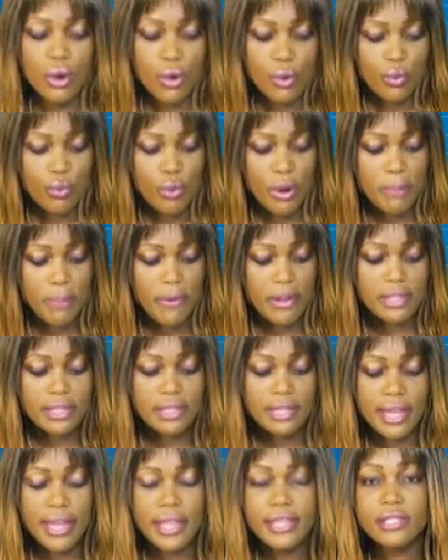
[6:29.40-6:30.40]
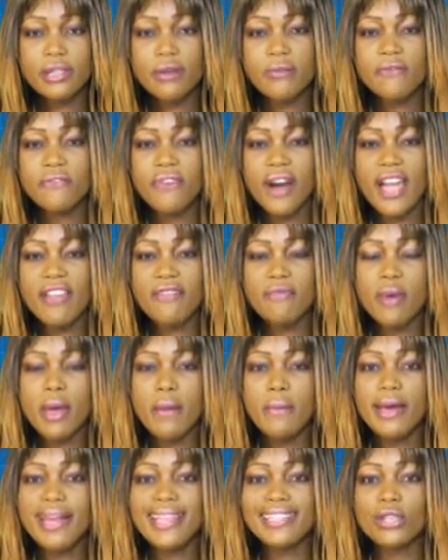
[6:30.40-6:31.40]
Report says some five
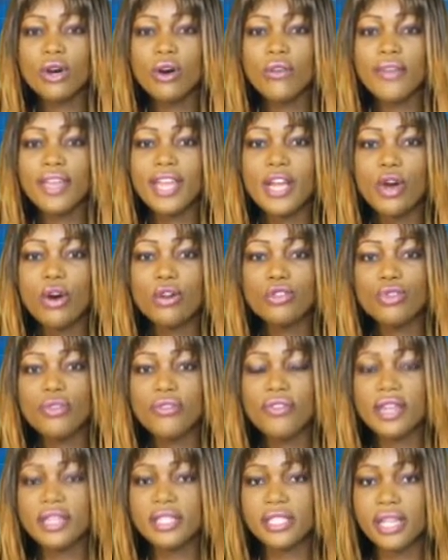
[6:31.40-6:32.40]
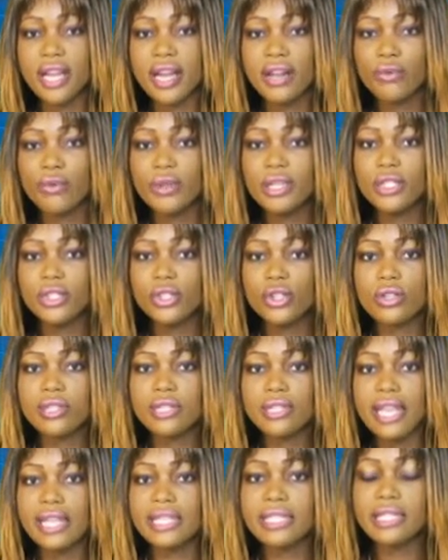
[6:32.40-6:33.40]
members of a controversial religious
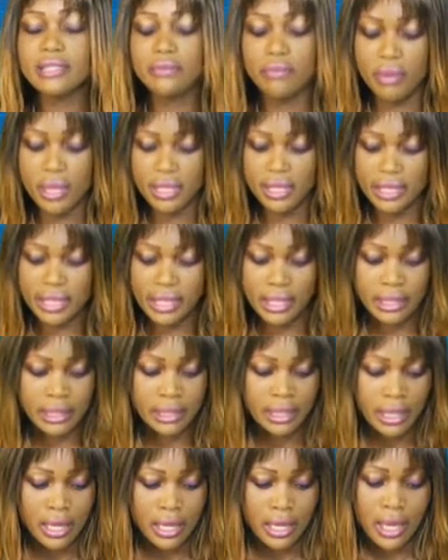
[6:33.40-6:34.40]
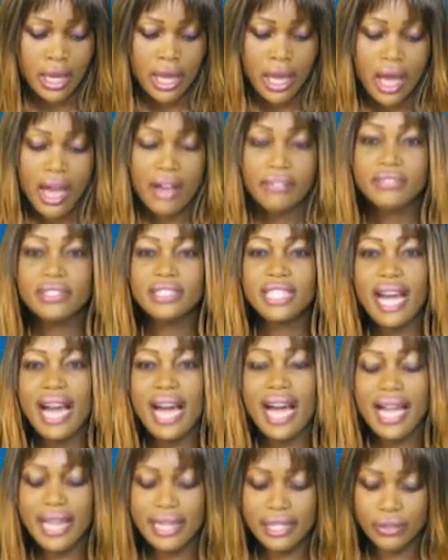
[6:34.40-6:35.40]
sect in Benin have
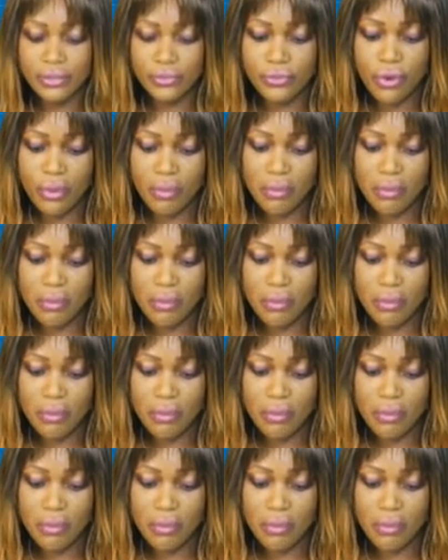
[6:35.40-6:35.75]
died from